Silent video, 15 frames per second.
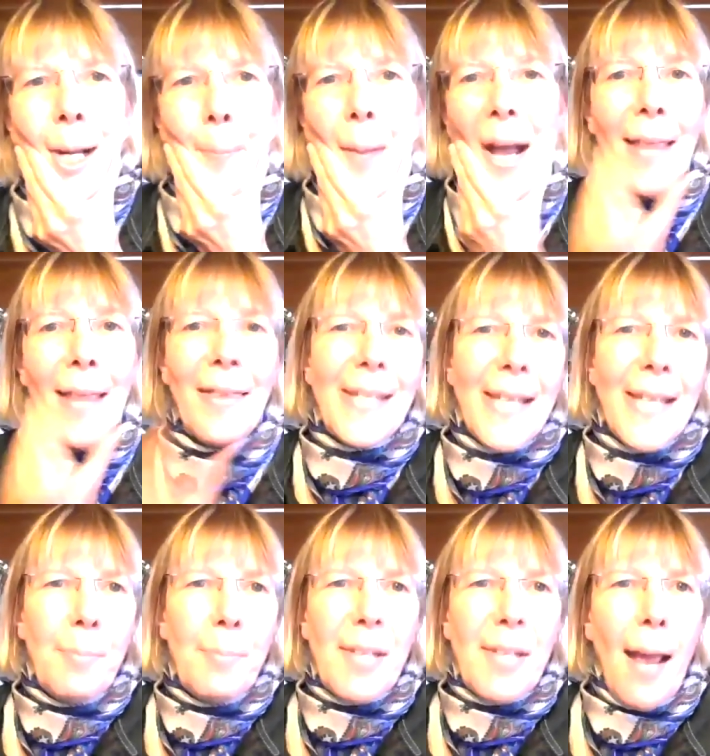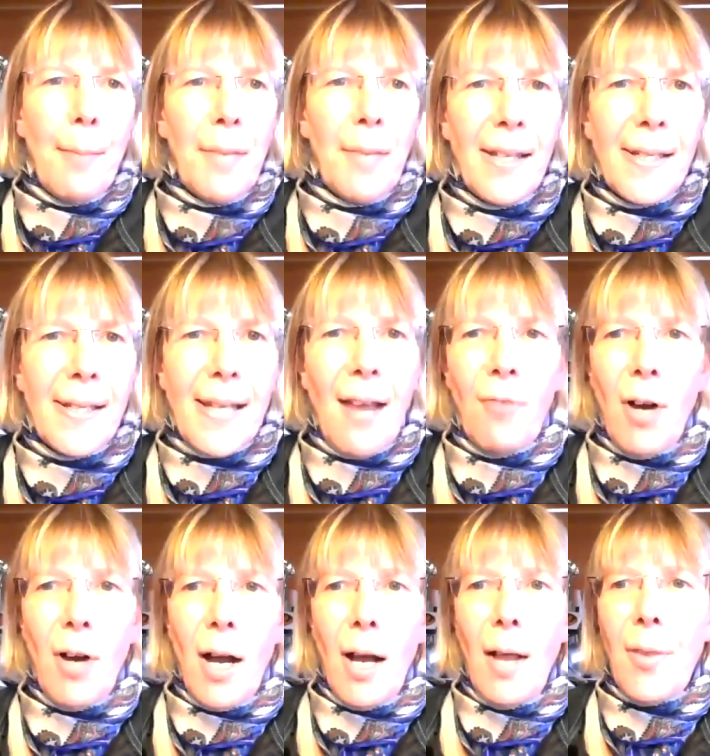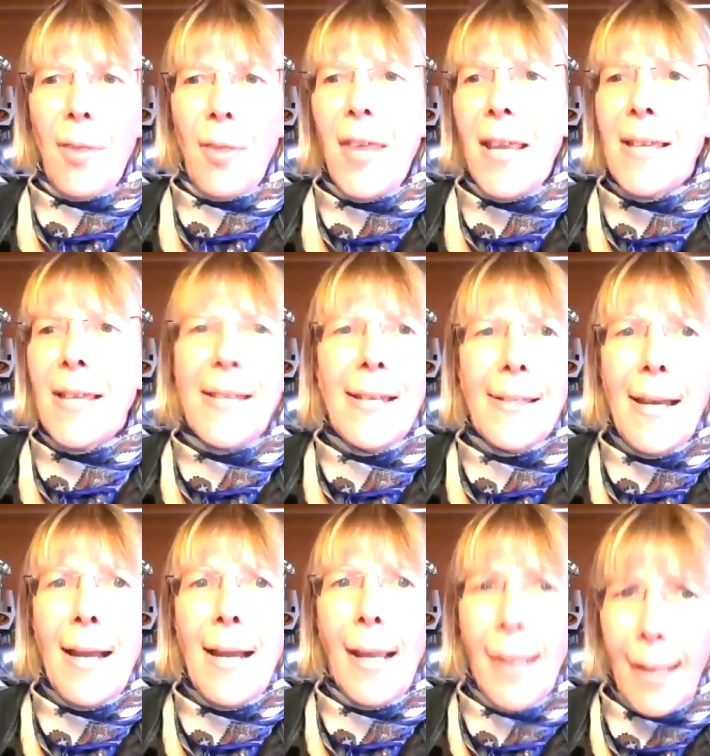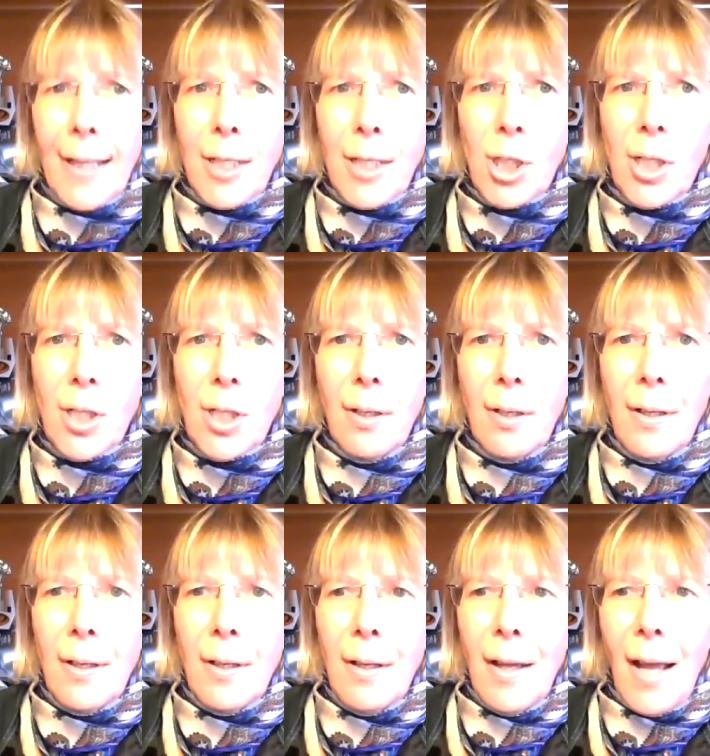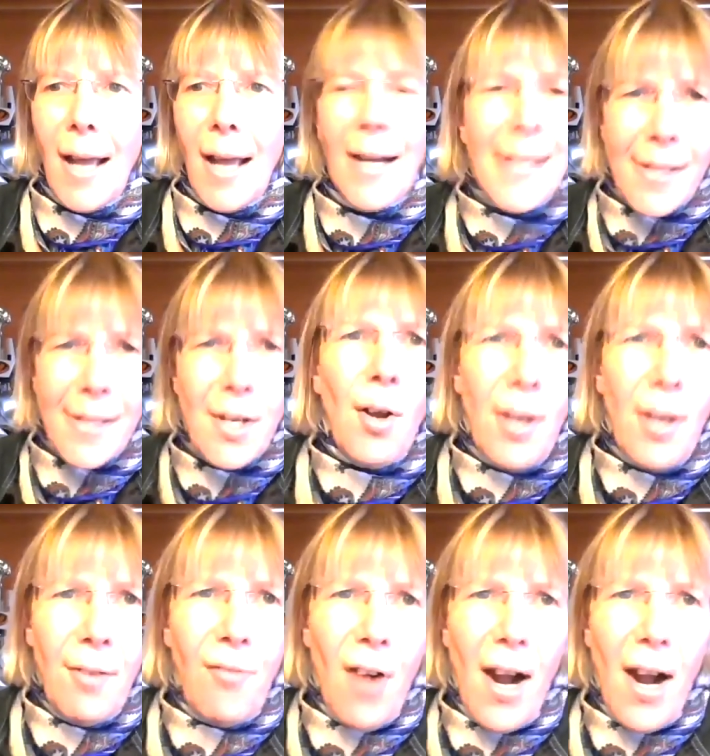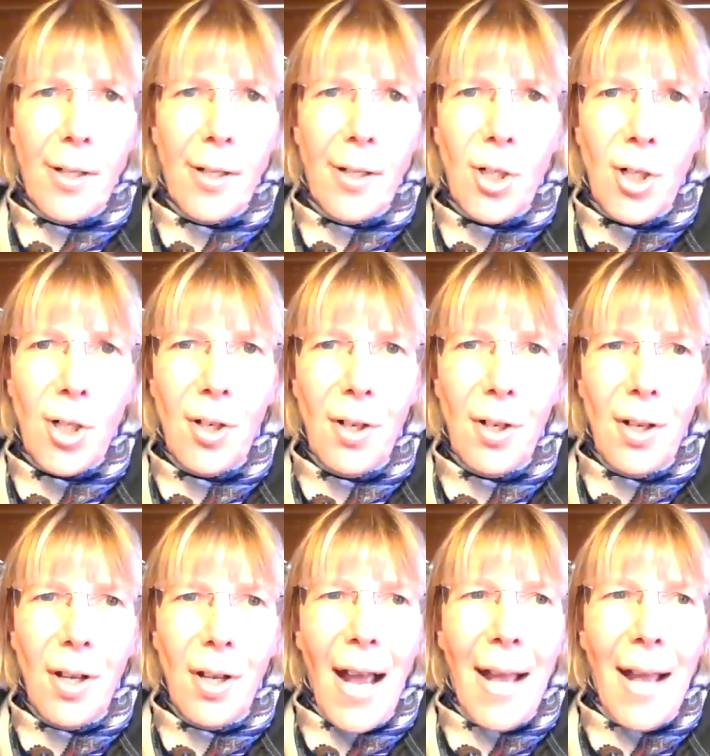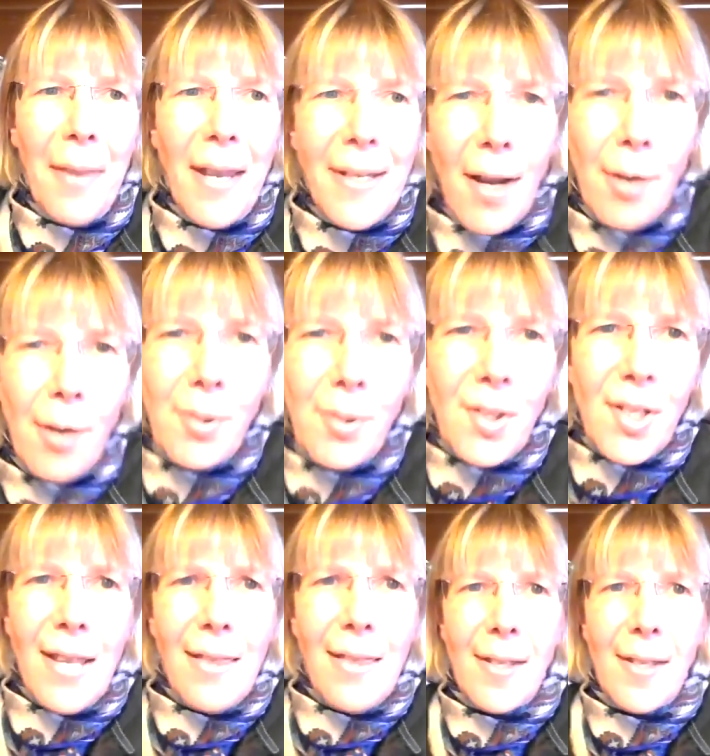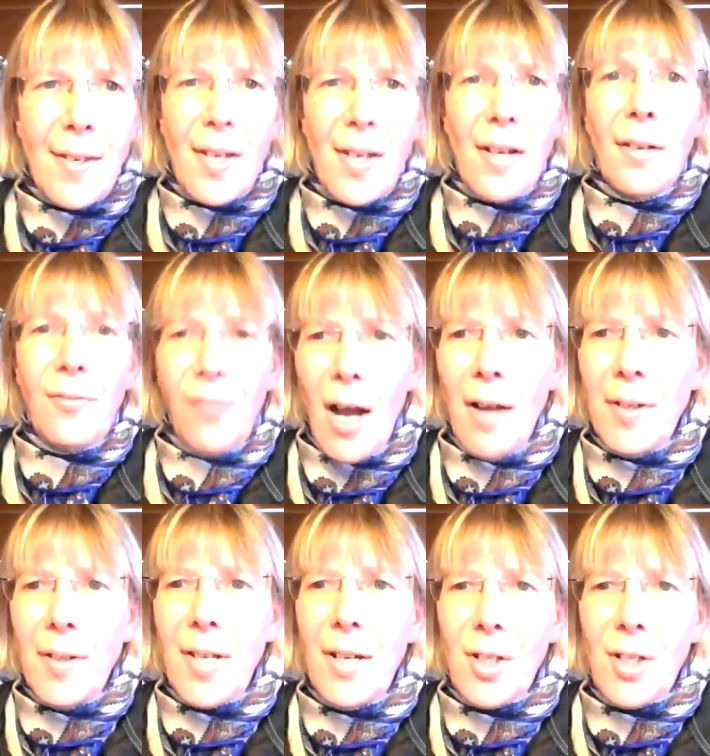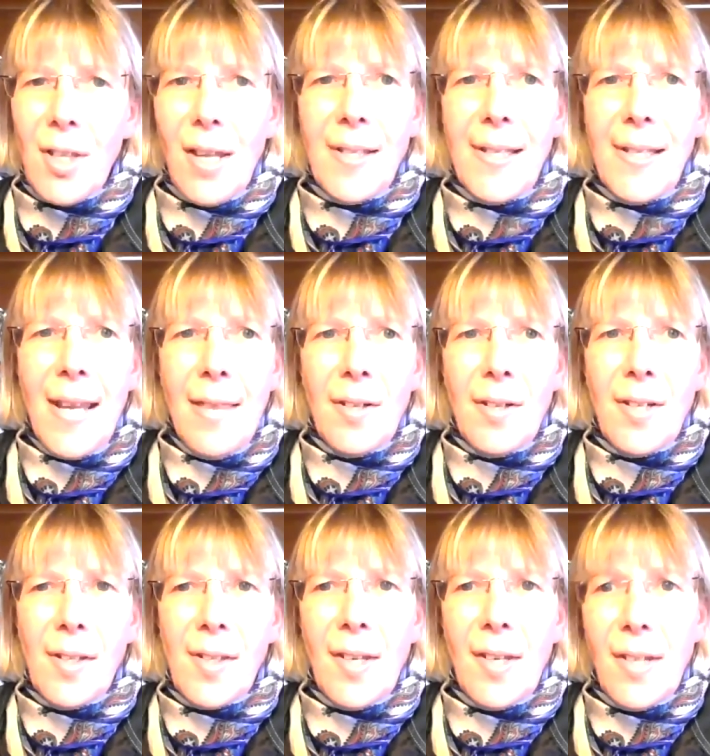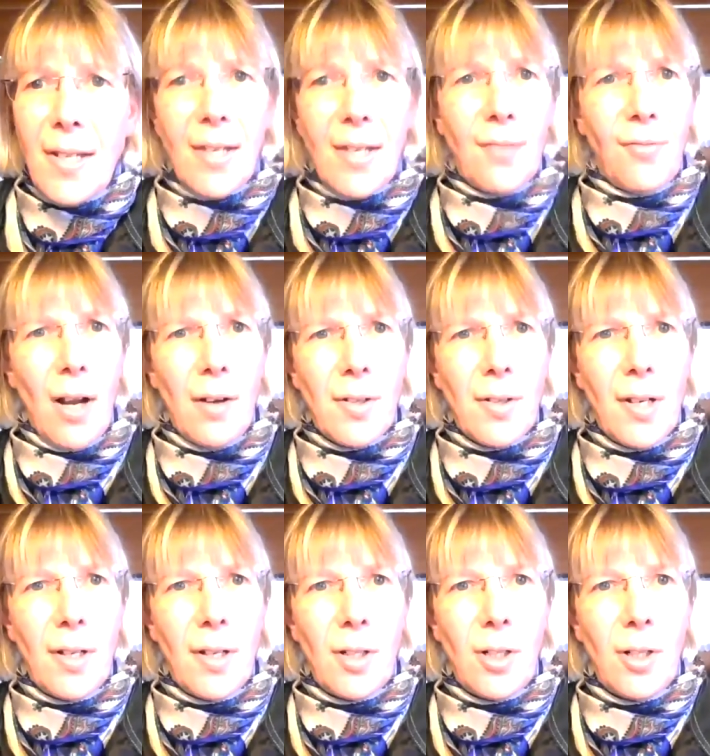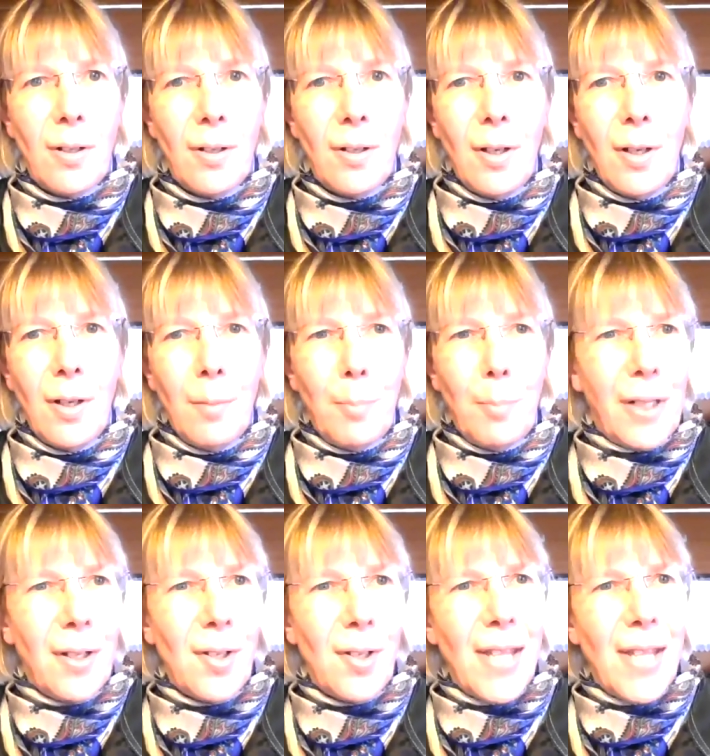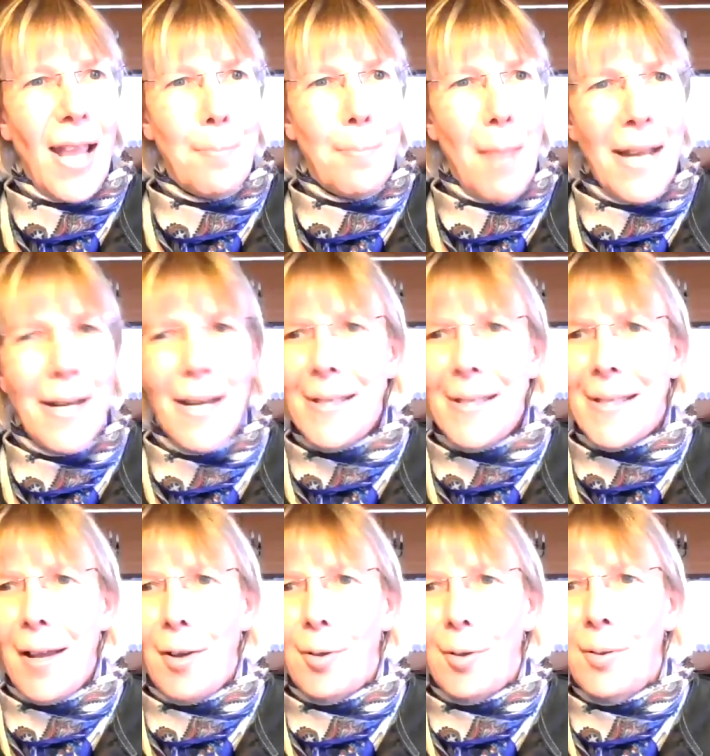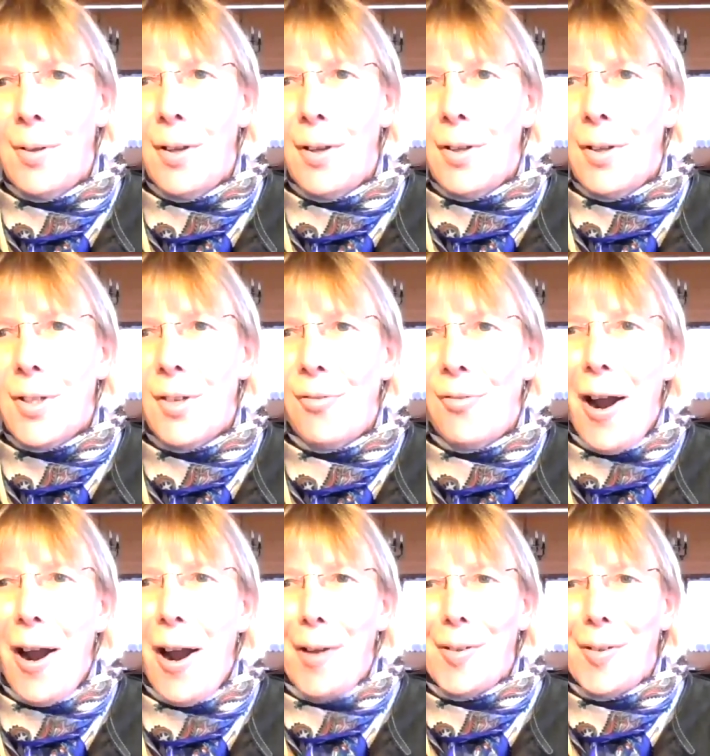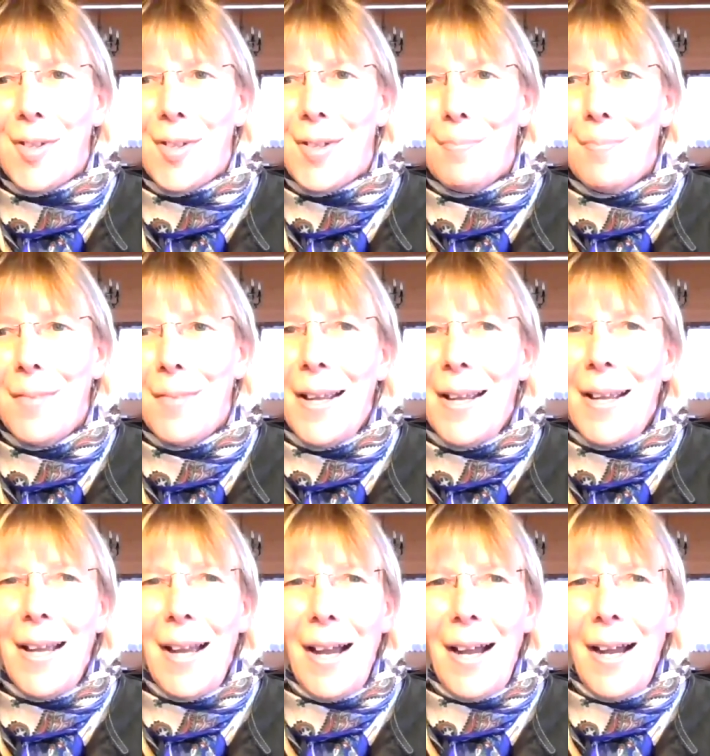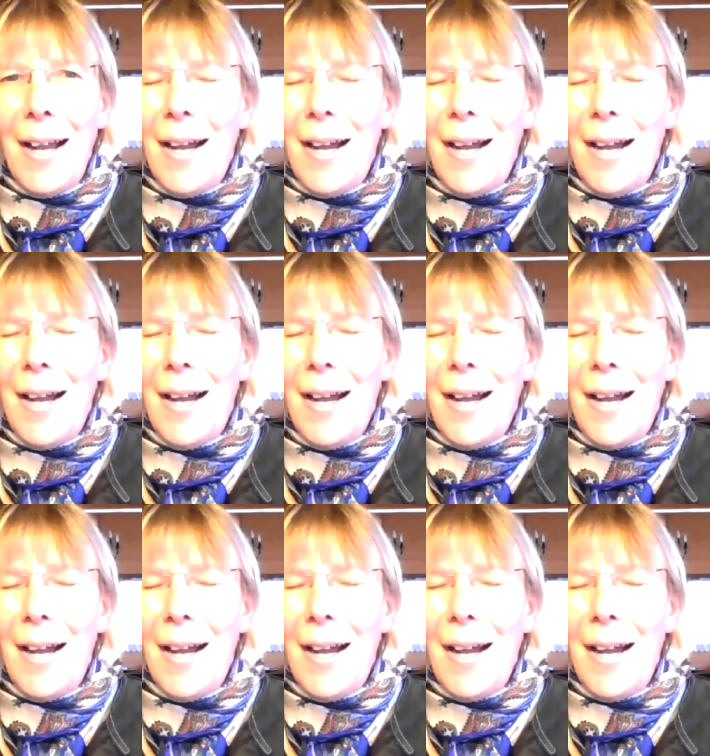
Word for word: and the same's happening in Savoie. The thing is, it's in English, and it's not in French. And they don't see this as an advantage. They see that it's a disadvantage because they mainly sell to France oh,